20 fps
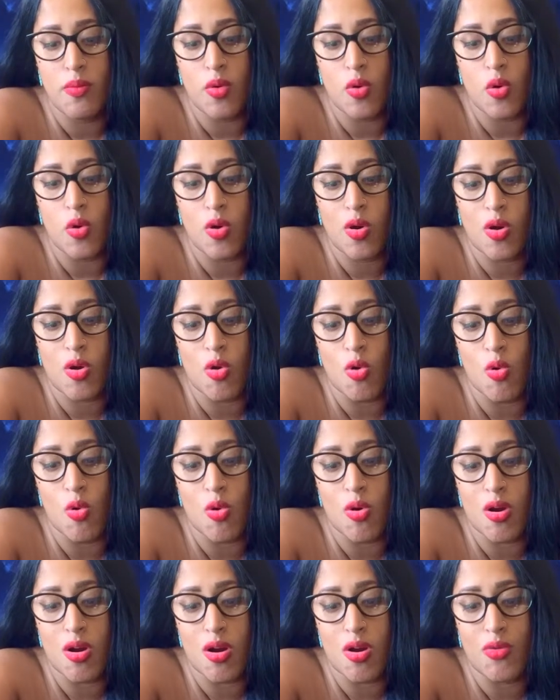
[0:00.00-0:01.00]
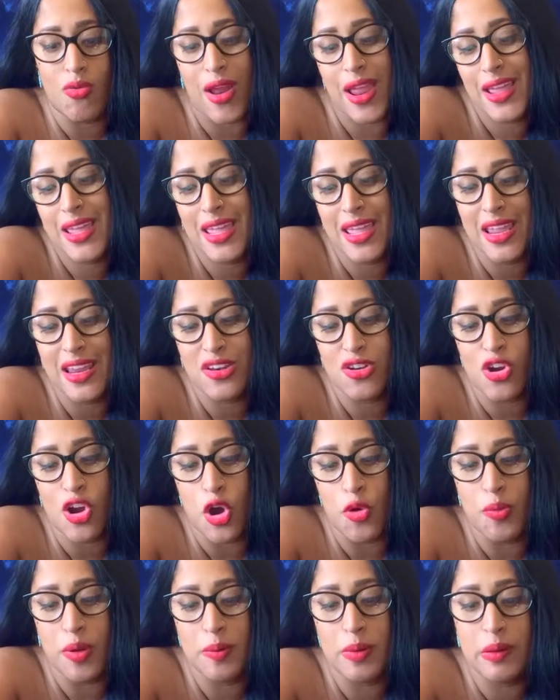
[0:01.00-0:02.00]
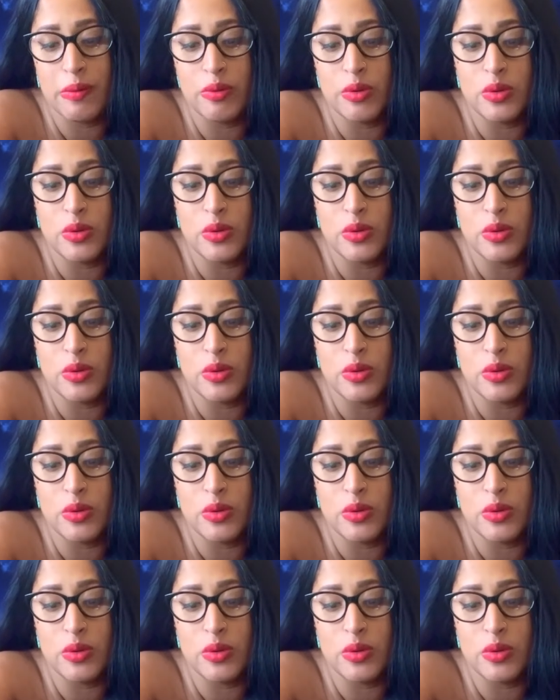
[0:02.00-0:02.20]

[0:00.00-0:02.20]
or Reiki, and you're helping people